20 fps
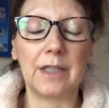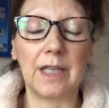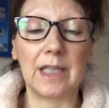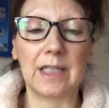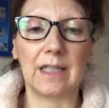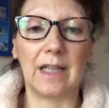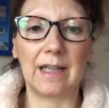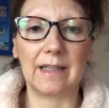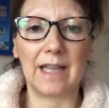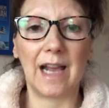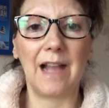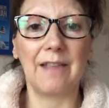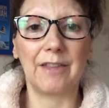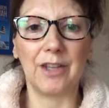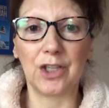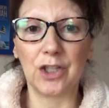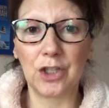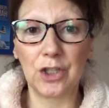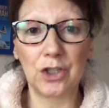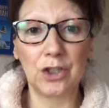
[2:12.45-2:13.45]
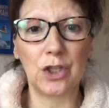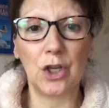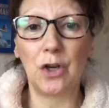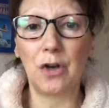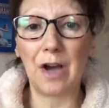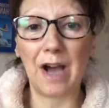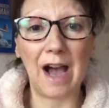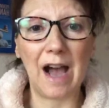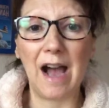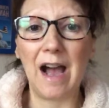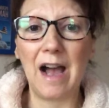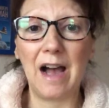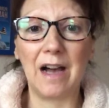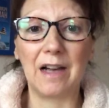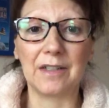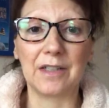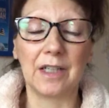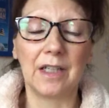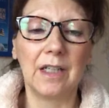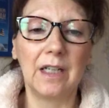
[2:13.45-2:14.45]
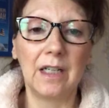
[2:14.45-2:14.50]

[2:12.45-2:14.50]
things like that, they're so hard.